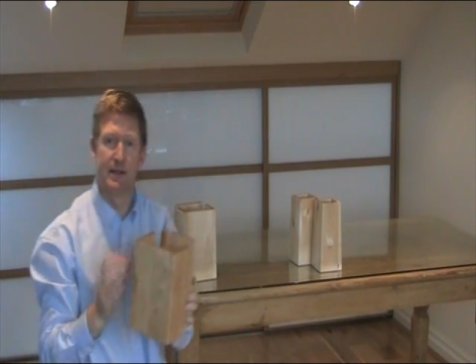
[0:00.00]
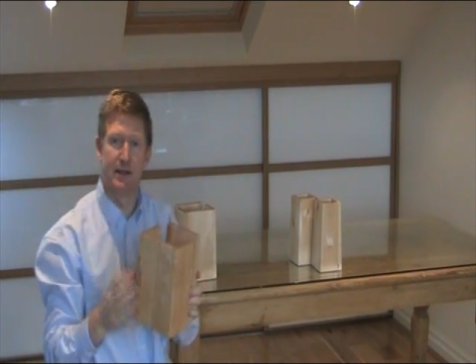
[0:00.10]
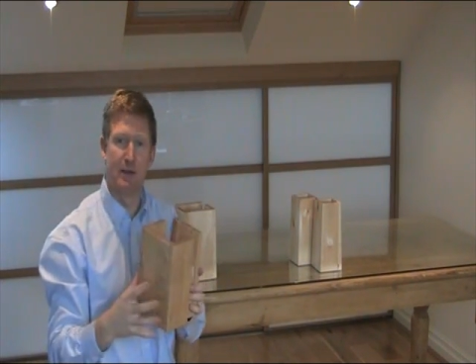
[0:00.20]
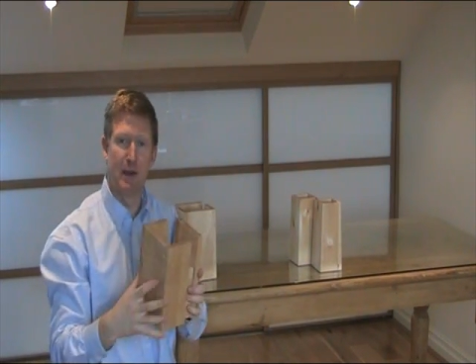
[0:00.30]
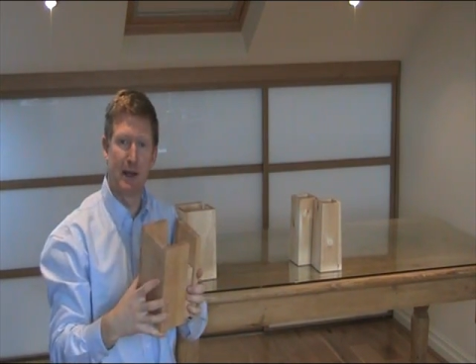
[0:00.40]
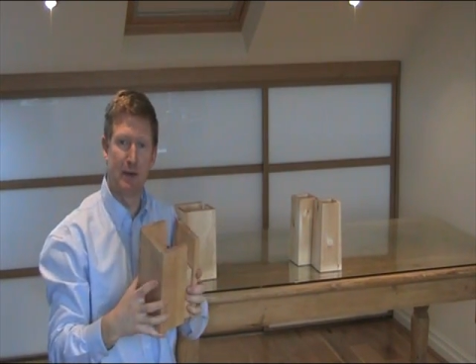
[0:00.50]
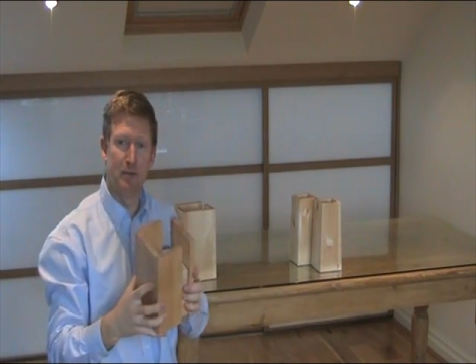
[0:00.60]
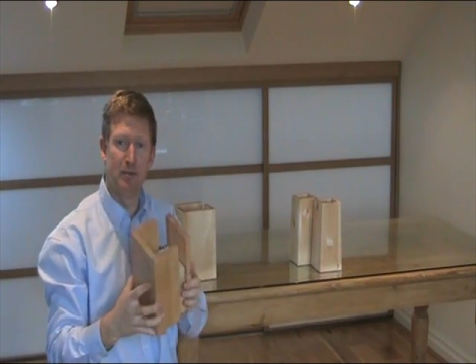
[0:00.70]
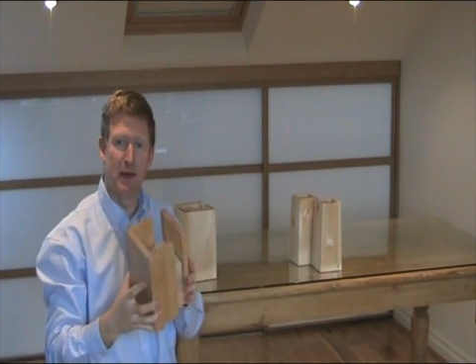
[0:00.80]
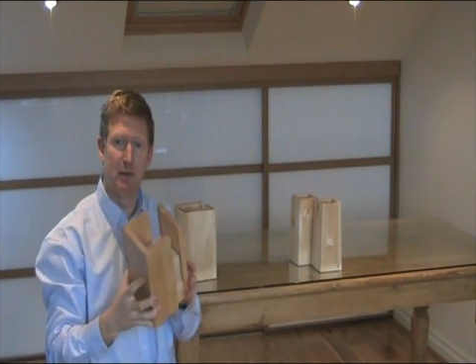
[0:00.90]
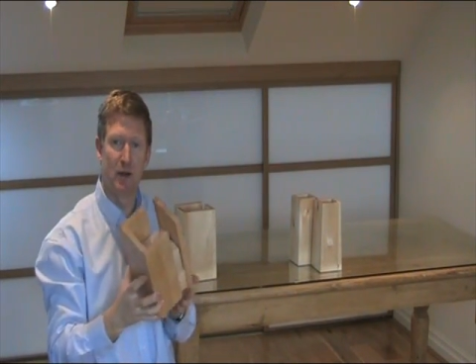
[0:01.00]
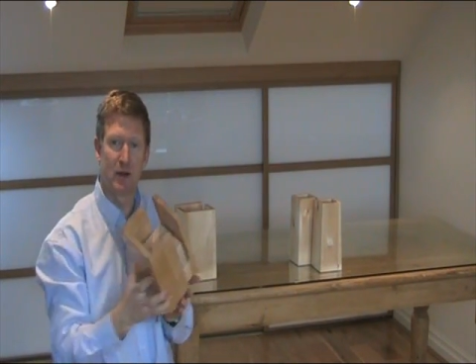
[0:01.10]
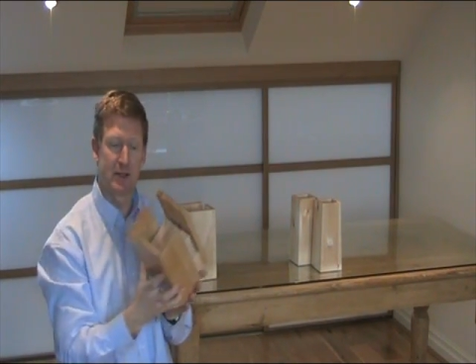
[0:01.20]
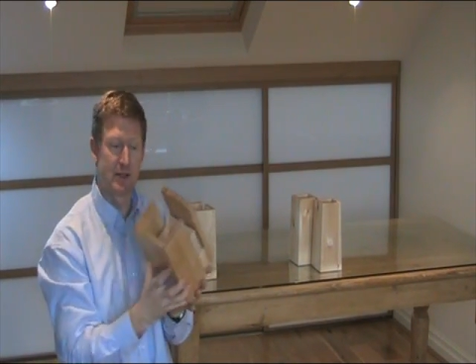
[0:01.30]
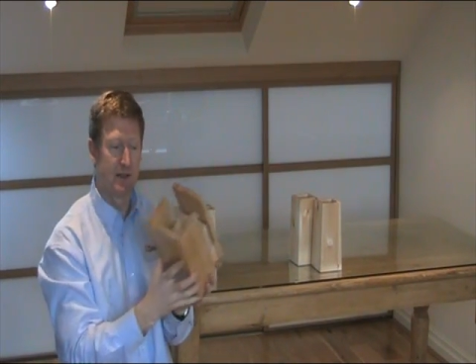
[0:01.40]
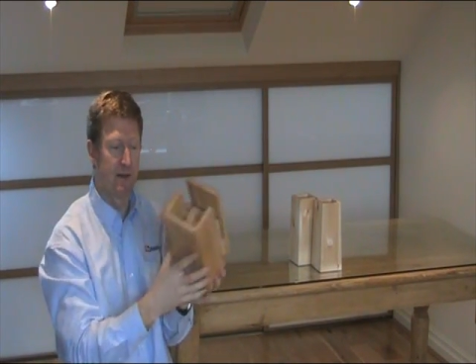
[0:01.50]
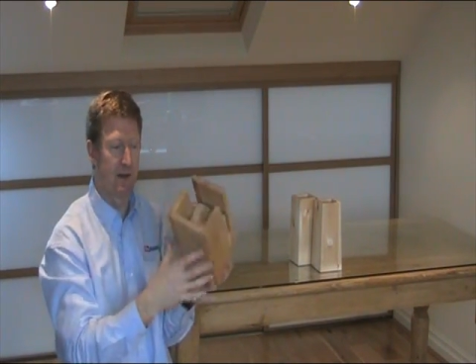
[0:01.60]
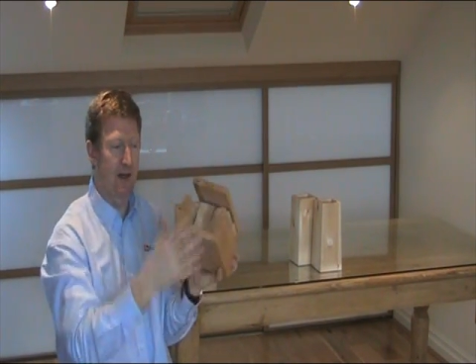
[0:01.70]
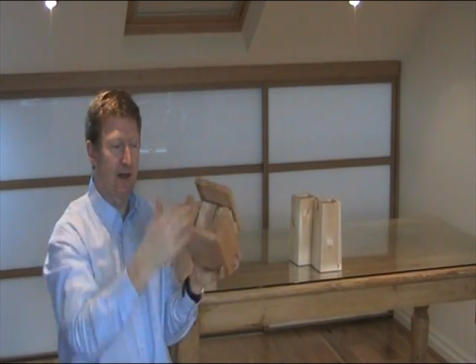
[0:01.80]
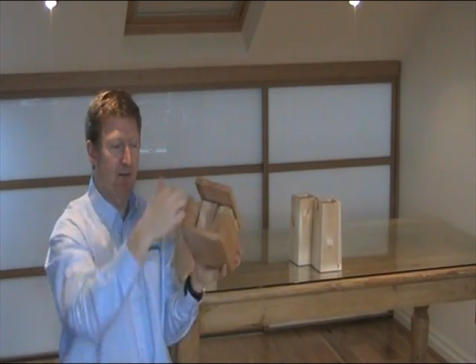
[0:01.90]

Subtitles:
is the Magnum Bed Blocks.